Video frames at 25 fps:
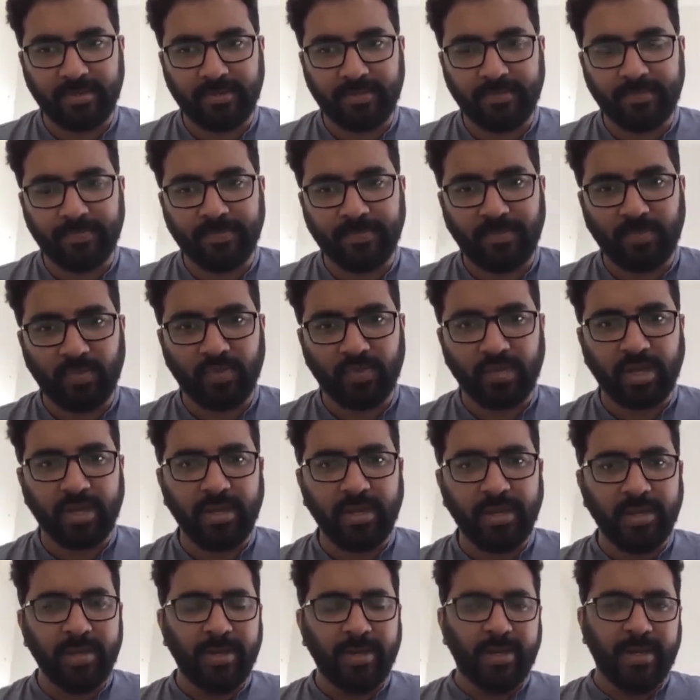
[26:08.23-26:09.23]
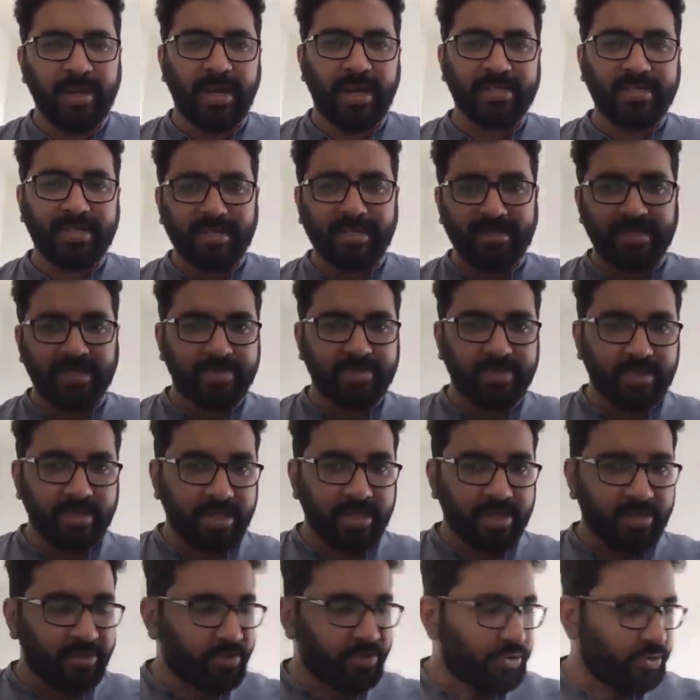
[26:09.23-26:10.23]
Okay, essay is something that you
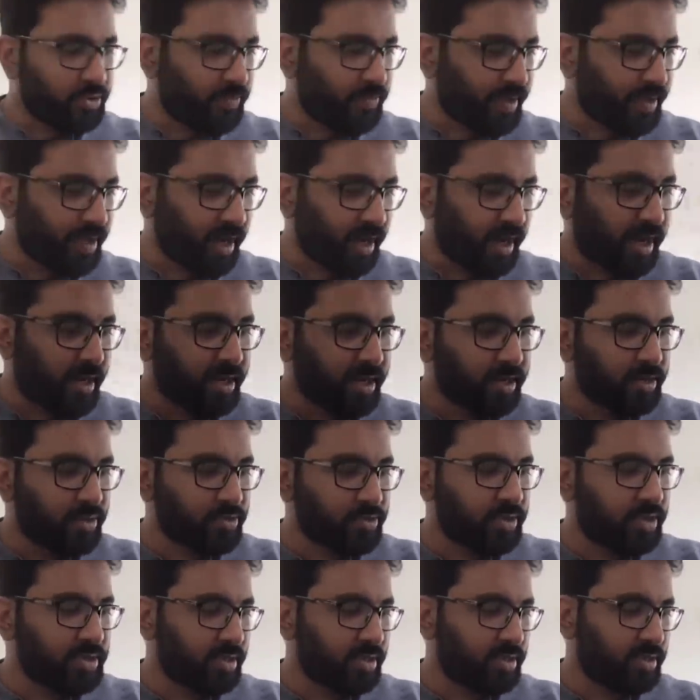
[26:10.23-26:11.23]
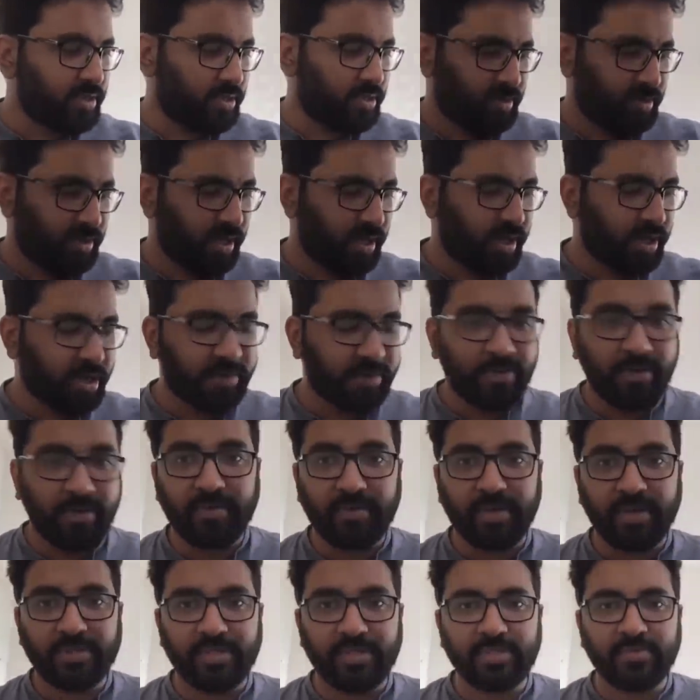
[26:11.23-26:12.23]
should be adding to this. There are a couple of
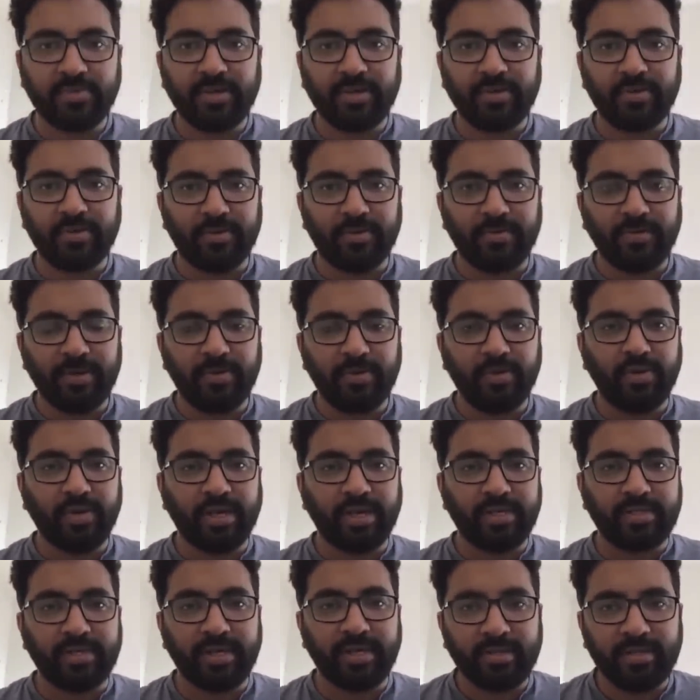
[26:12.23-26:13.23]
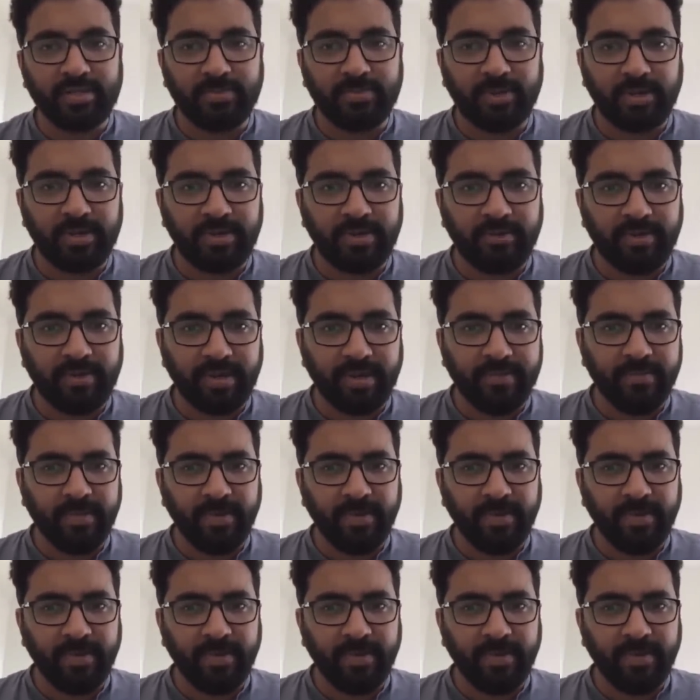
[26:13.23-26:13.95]
reasons why you should be doing essay at this point of time.